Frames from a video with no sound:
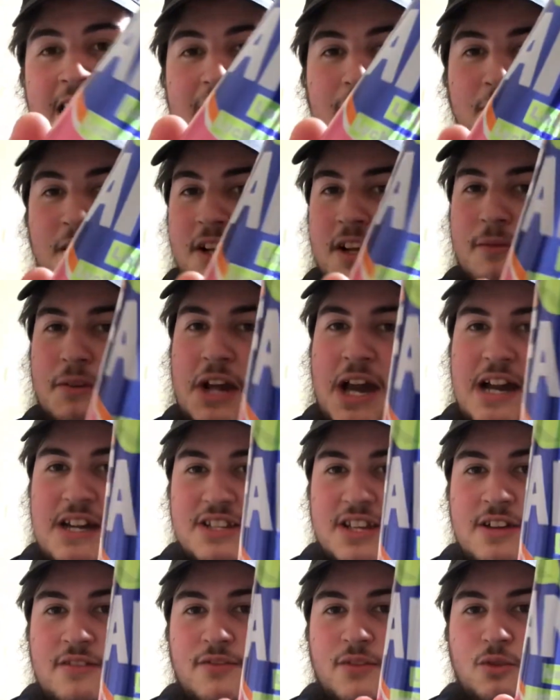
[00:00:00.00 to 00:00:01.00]
am going to give you guys
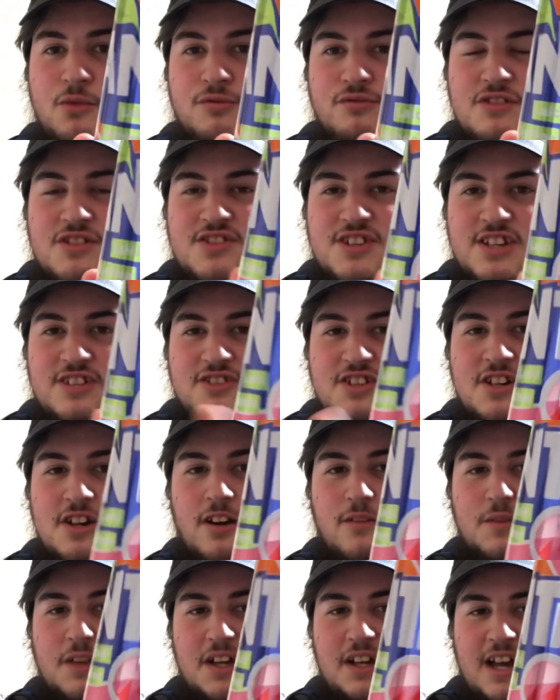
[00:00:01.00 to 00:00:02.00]
a full 360
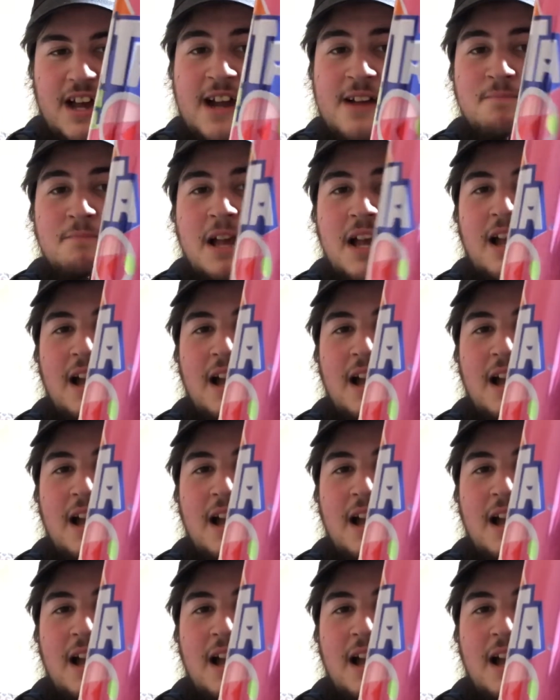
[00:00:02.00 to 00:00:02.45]
of the can,